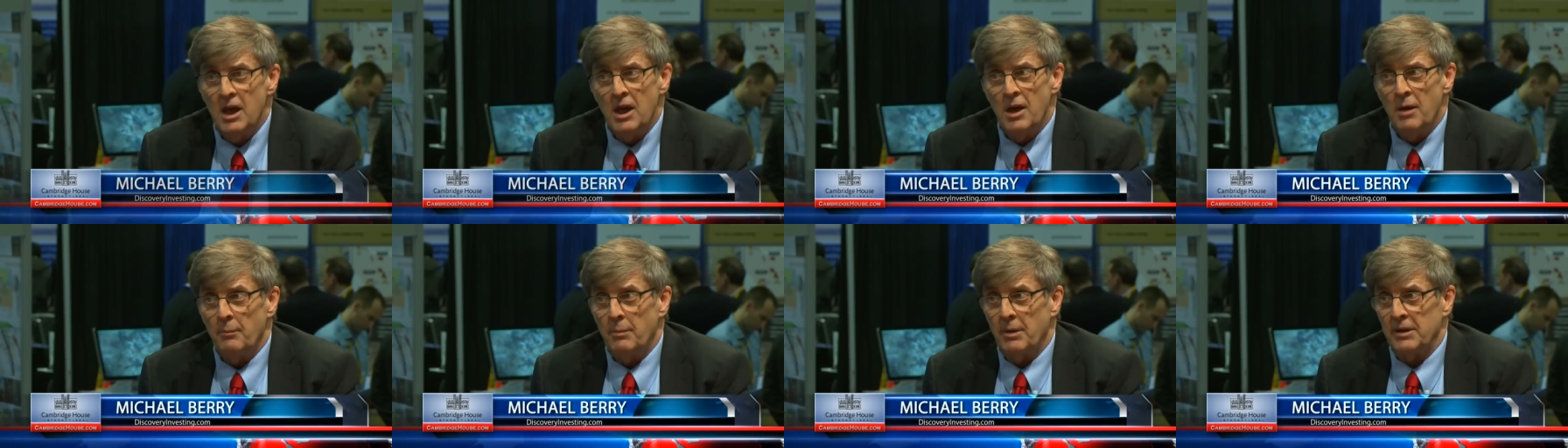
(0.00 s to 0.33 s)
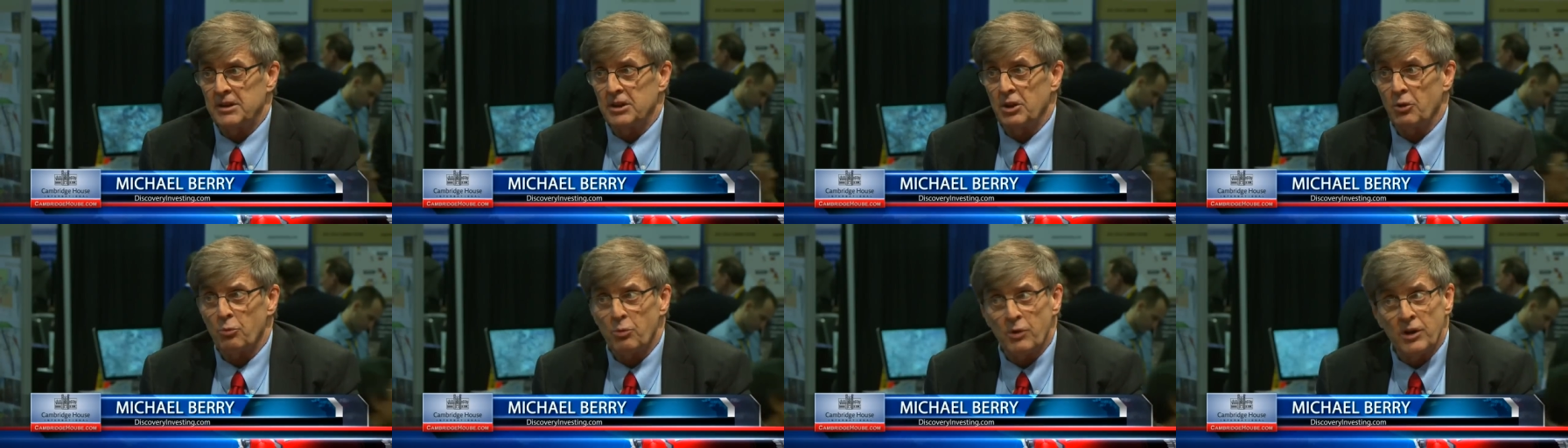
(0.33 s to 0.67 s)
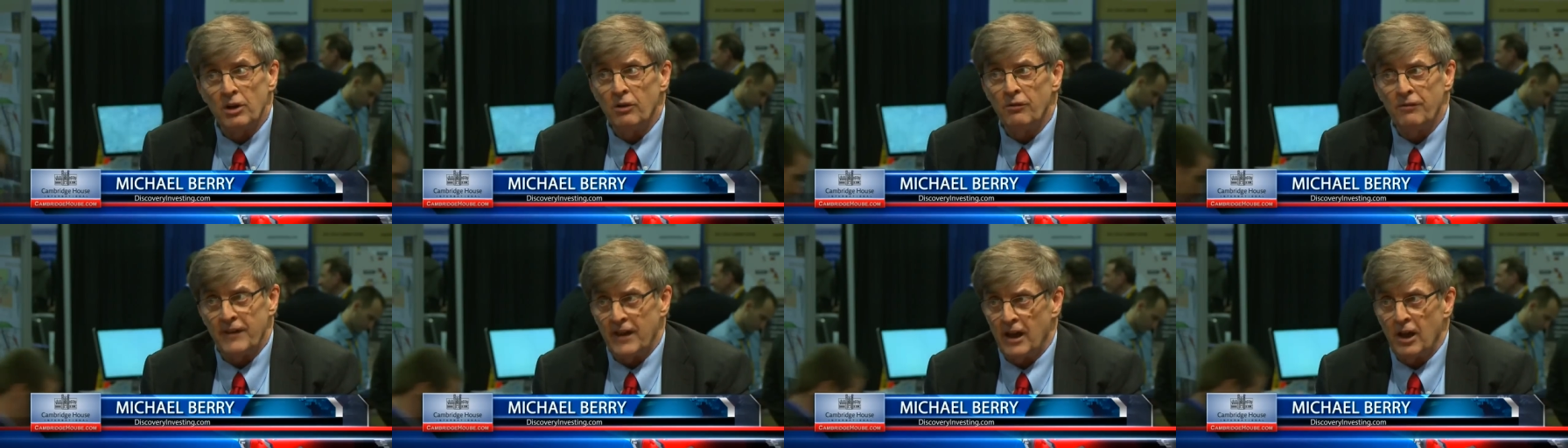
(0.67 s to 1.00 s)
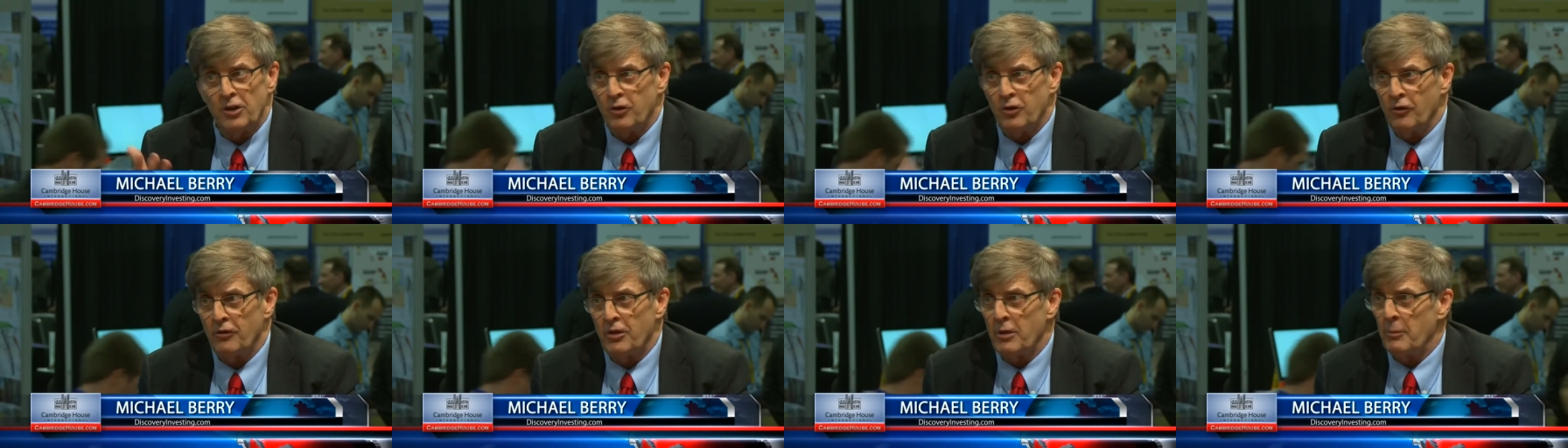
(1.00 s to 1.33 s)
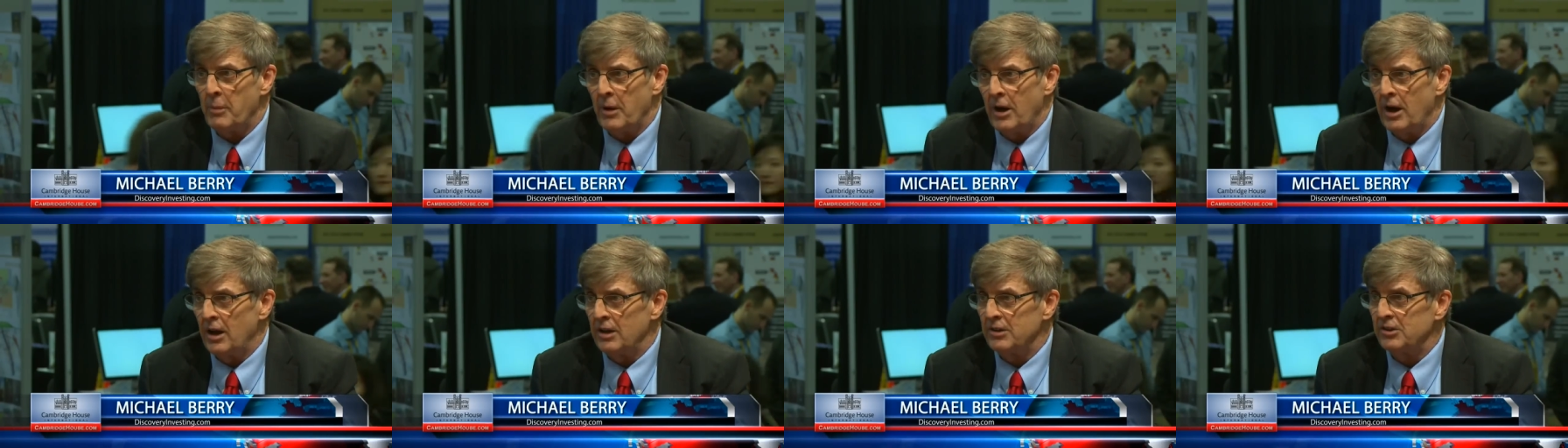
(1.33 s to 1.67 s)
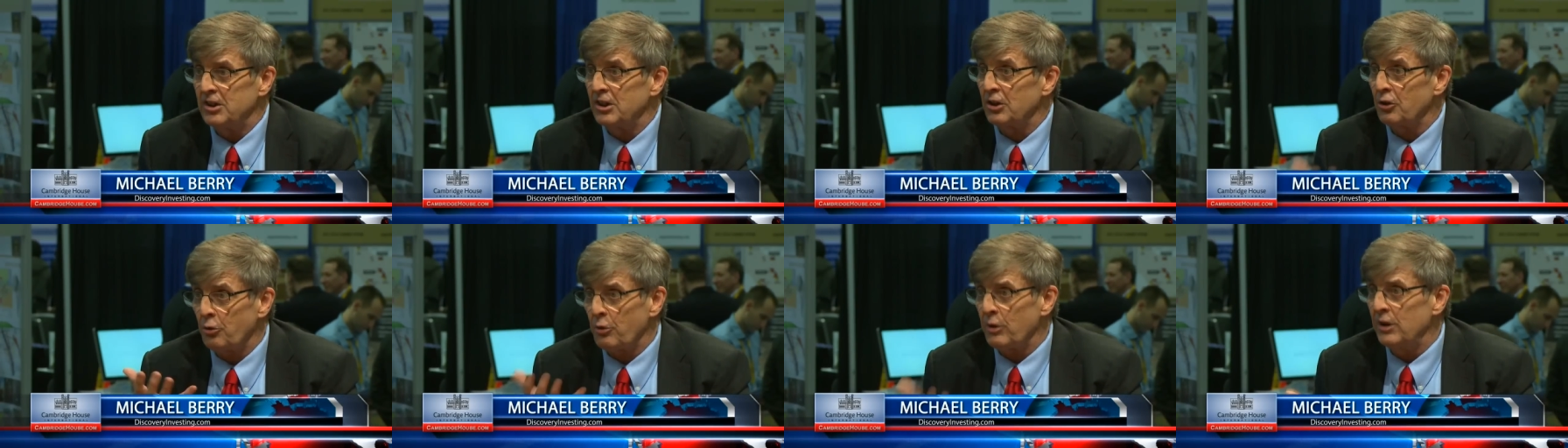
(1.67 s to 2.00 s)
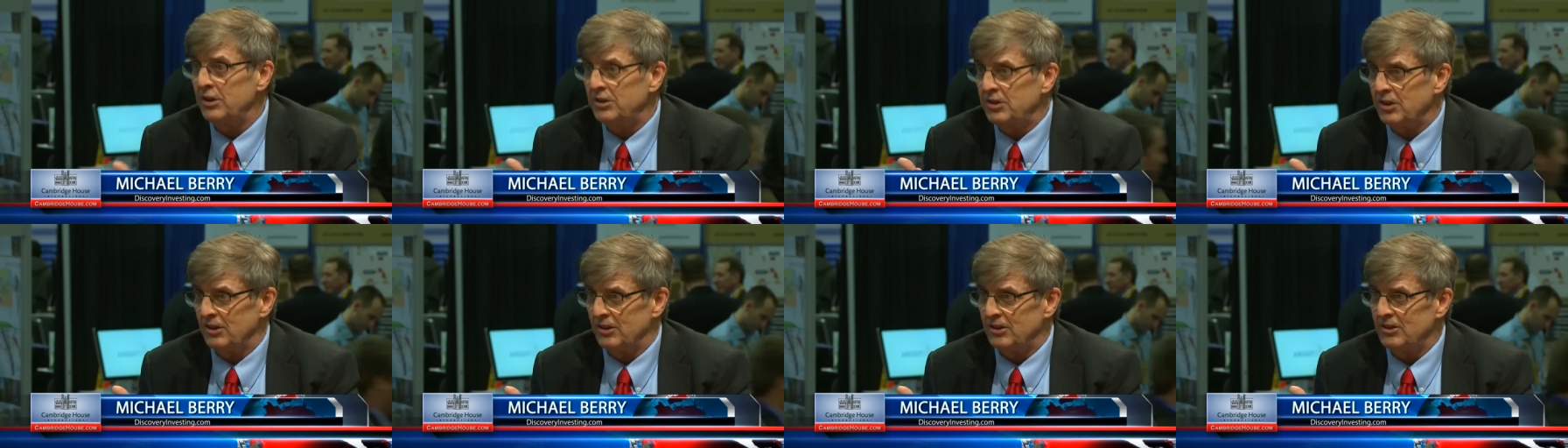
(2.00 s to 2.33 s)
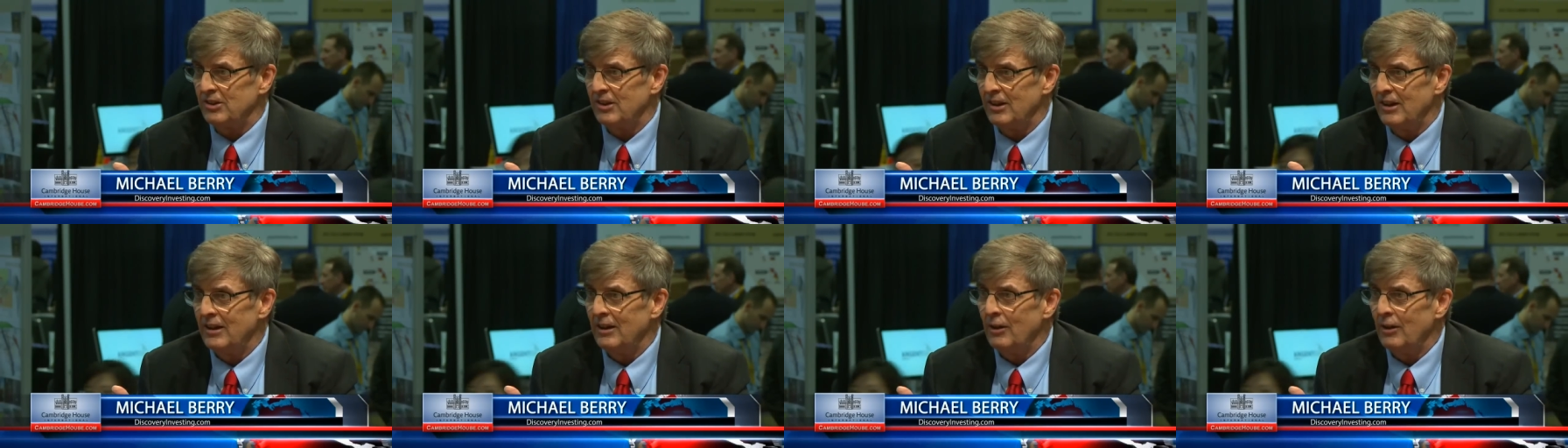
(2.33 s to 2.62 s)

but the real value of the bonds increases.